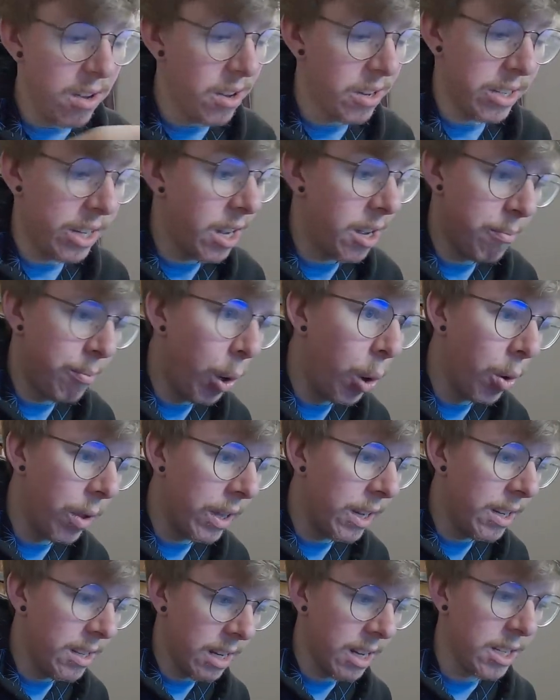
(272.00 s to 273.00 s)
As I bought
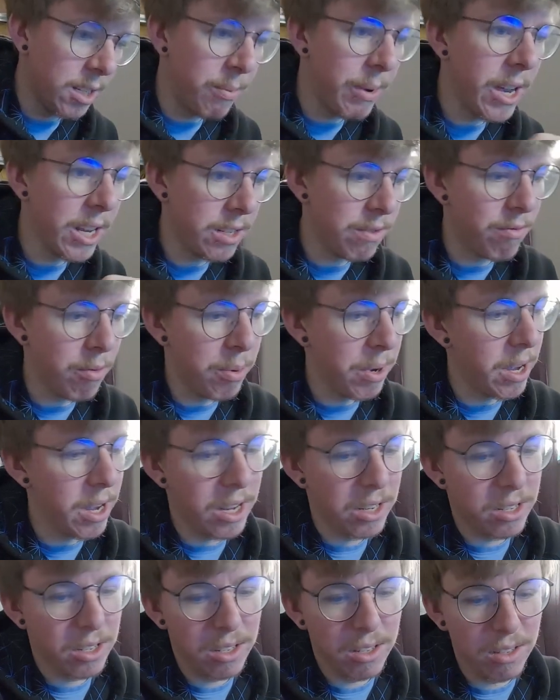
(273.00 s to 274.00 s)
these as spares and
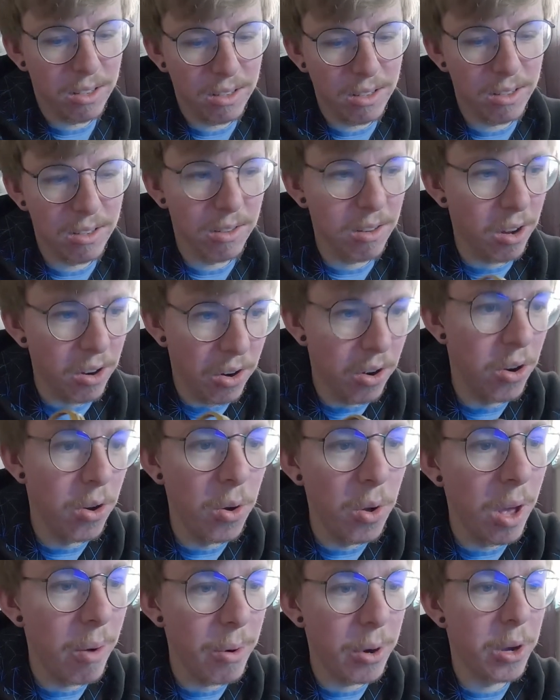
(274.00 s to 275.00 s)
repairs. I
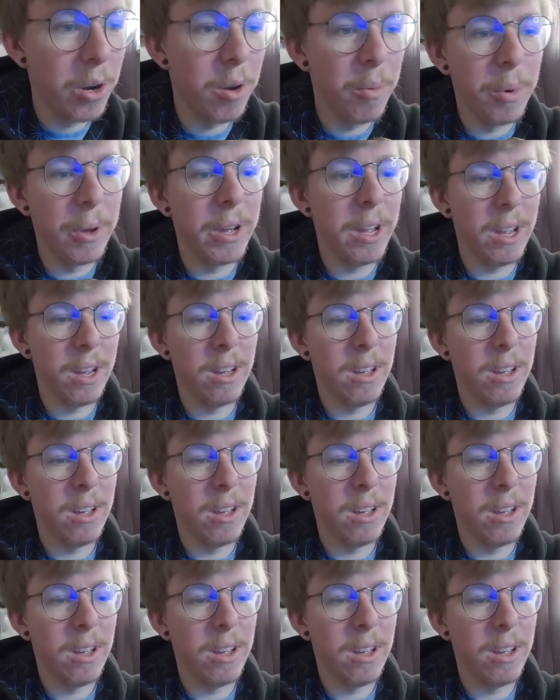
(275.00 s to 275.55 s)
knew they were going to be.